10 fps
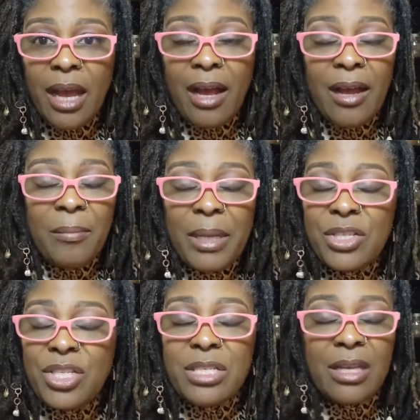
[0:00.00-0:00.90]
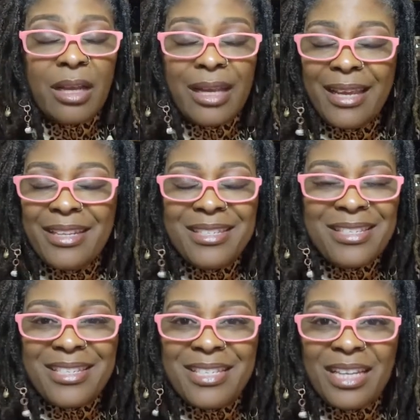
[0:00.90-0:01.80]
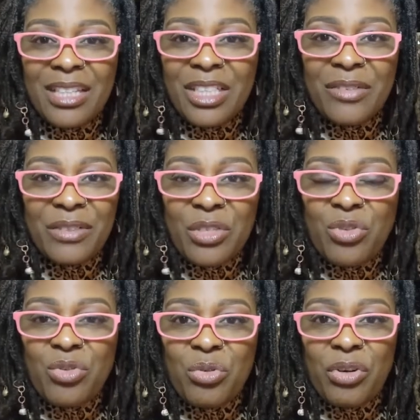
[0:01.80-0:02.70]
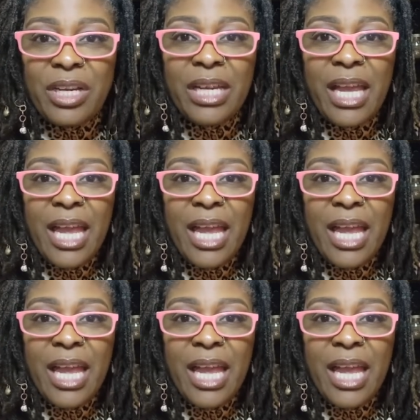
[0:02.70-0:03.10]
um, and just again, it's just a lovely story.